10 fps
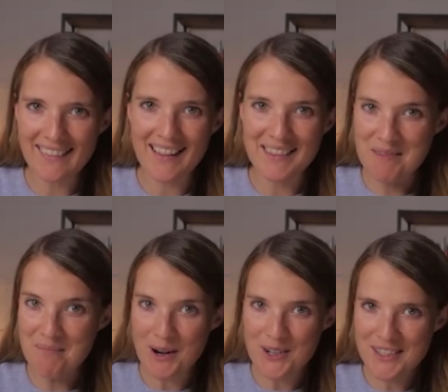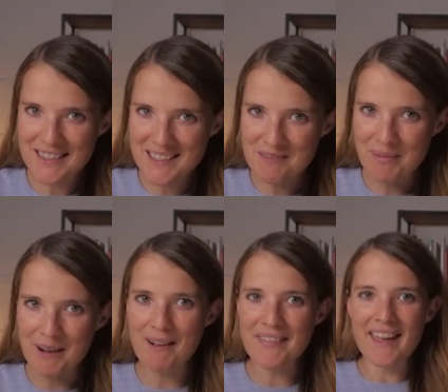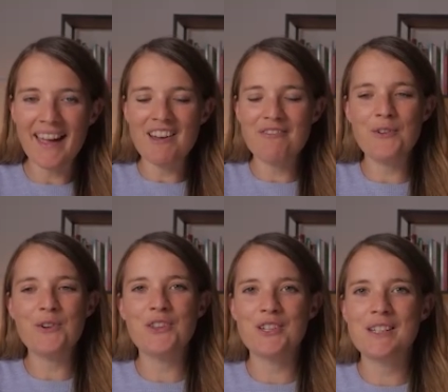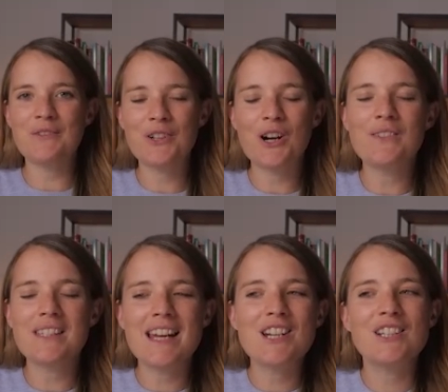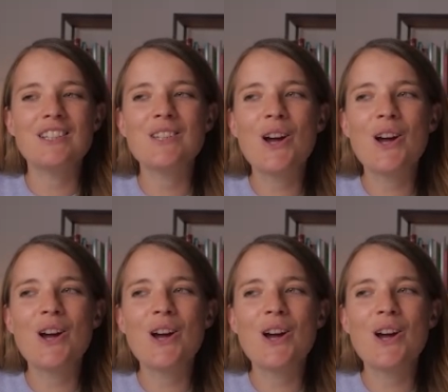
Like the emotions is a big one there for those difficult conversations.